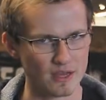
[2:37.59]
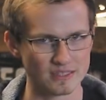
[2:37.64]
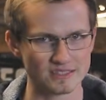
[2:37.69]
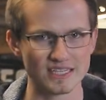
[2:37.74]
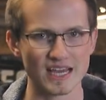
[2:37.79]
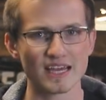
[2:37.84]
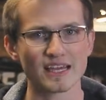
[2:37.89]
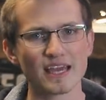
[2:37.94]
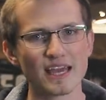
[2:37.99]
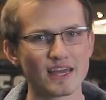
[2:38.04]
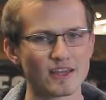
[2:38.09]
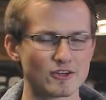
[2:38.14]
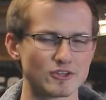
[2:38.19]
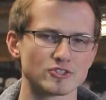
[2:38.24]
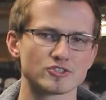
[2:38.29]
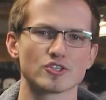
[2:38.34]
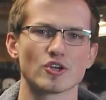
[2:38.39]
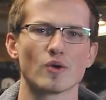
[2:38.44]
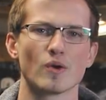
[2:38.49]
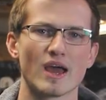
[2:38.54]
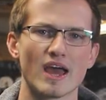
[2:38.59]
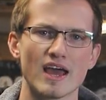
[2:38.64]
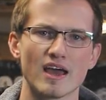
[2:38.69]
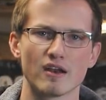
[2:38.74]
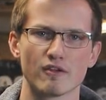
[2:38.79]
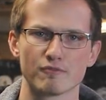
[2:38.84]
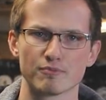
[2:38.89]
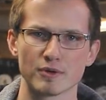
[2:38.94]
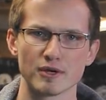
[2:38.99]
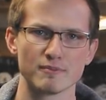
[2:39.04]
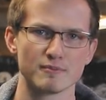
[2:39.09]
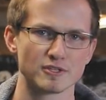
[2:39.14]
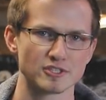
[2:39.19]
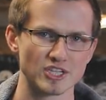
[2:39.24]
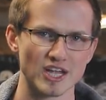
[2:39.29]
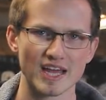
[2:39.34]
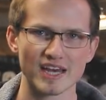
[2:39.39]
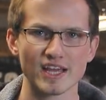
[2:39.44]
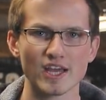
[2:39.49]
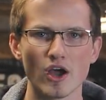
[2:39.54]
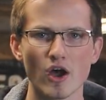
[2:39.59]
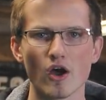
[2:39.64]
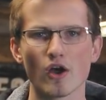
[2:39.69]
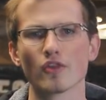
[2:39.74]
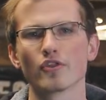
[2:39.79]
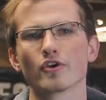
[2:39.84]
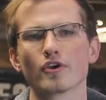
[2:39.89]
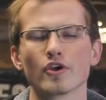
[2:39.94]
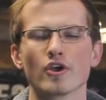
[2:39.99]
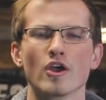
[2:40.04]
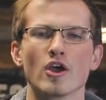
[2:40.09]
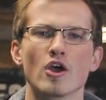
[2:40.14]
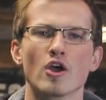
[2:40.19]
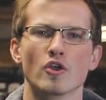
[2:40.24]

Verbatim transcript: a decade or so ahead of pretty much any other